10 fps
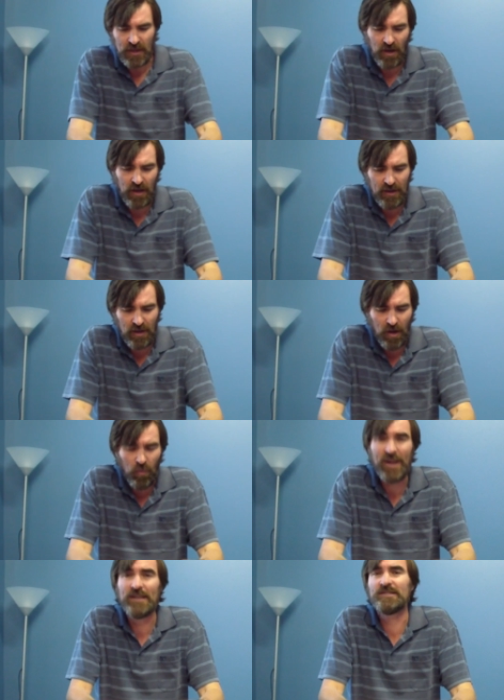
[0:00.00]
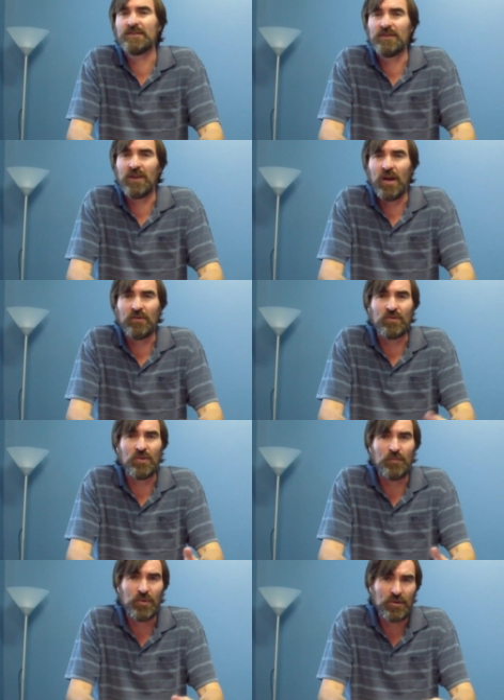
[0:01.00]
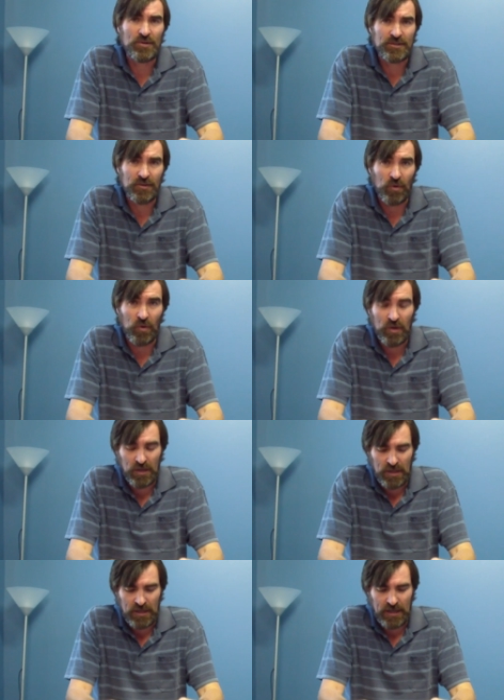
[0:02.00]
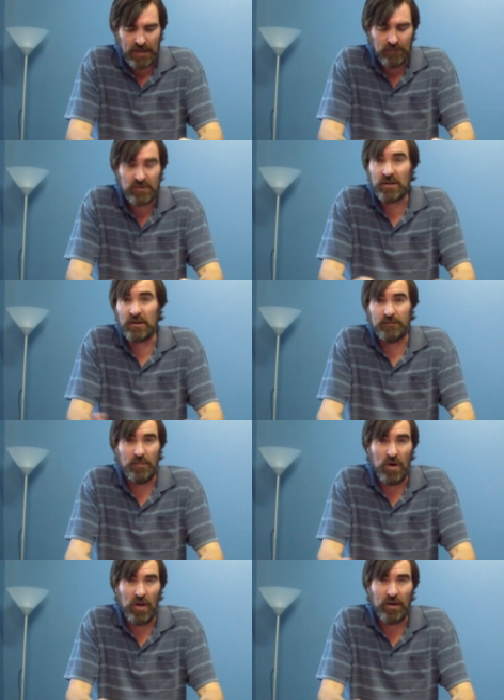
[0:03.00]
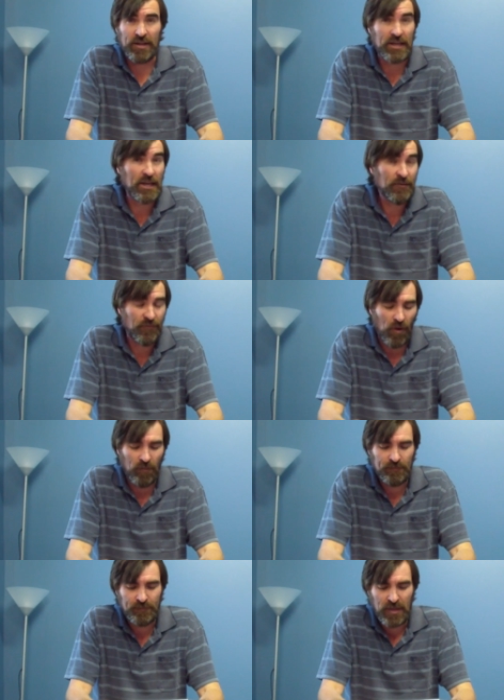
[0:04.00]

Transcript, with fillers: I went into a local computer store which I buy a lot of gear from,